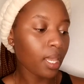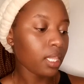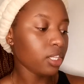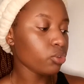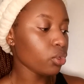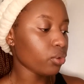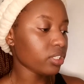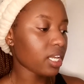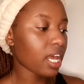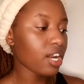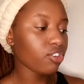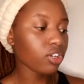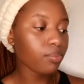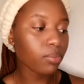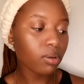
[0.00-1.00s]
This one was
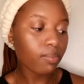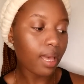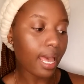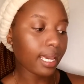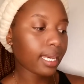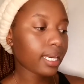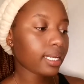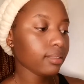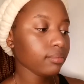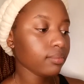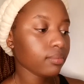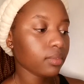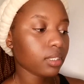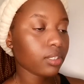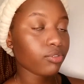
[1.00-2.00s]
100 bob. Again,
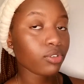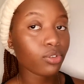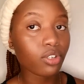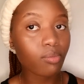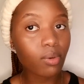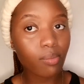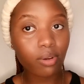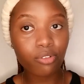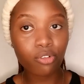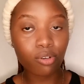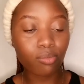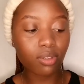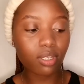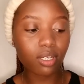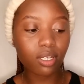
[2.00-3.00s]
if you remember from